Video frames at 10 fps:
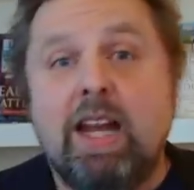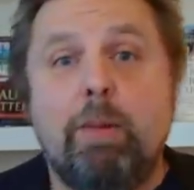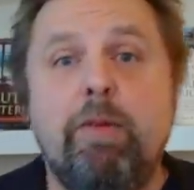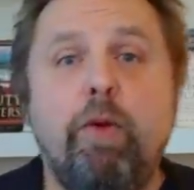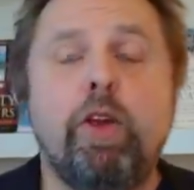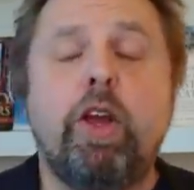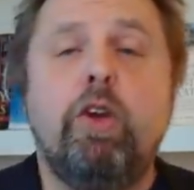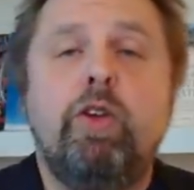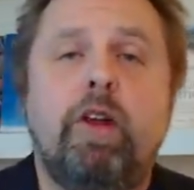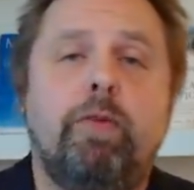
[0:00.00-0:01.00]
Now, before you go,
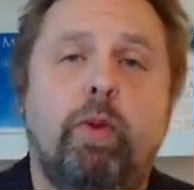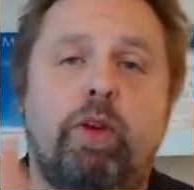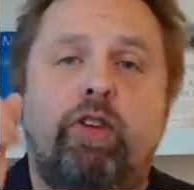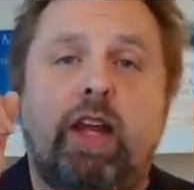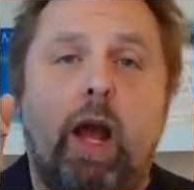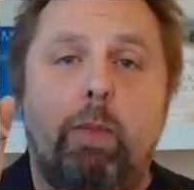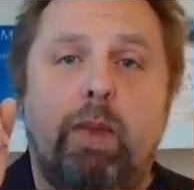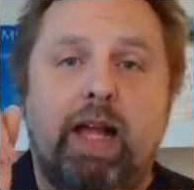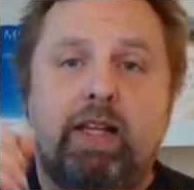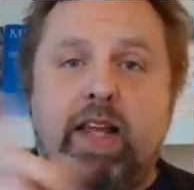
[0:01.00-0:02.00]
you definitely want to check out
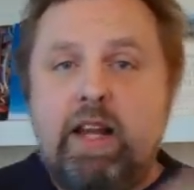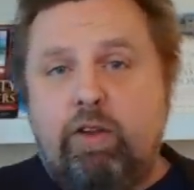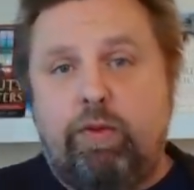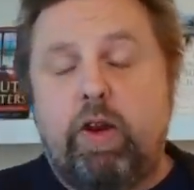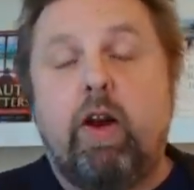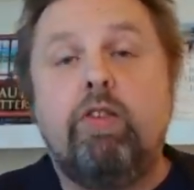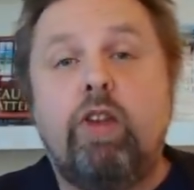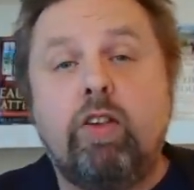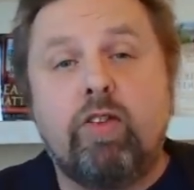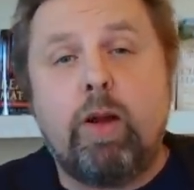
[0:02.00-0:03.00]
my latest video. I
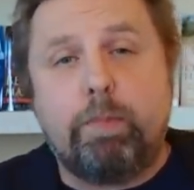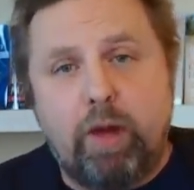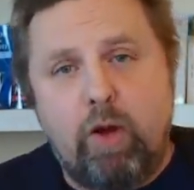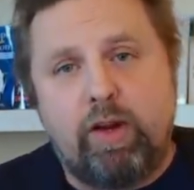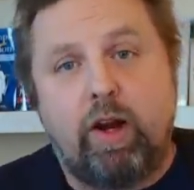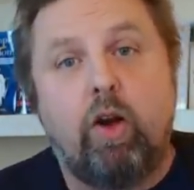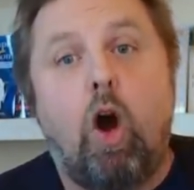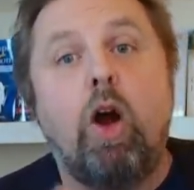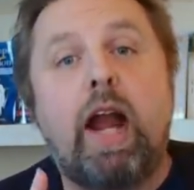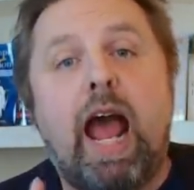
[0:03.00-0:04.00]
just uploaded it
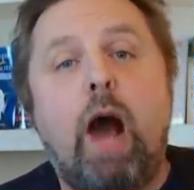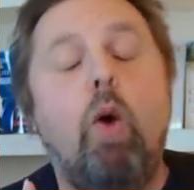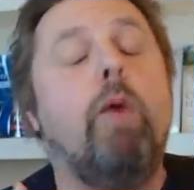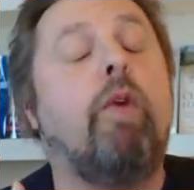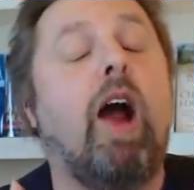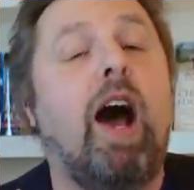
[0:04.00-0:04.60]
on how over